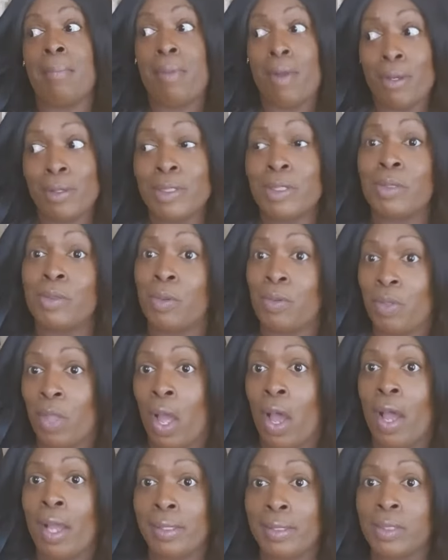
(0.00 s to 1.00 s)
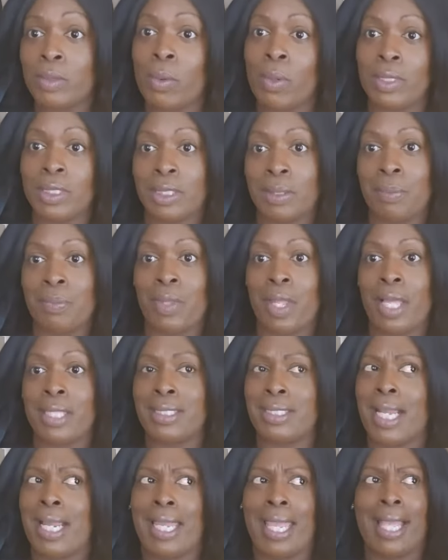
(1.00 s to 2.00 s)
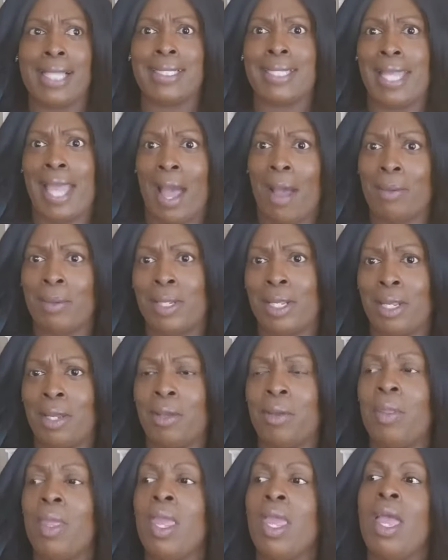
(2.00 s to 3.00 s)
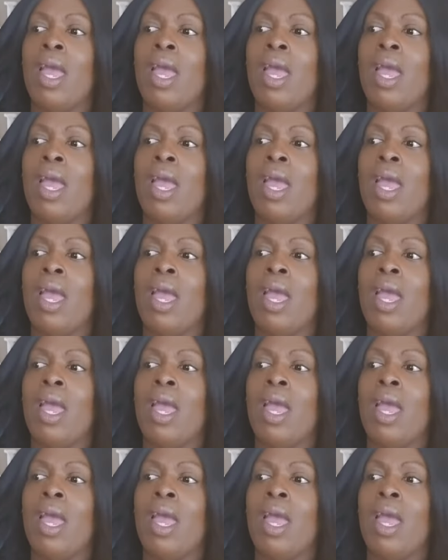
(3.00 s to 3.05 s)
personal thoughts on some things that I can't say out here,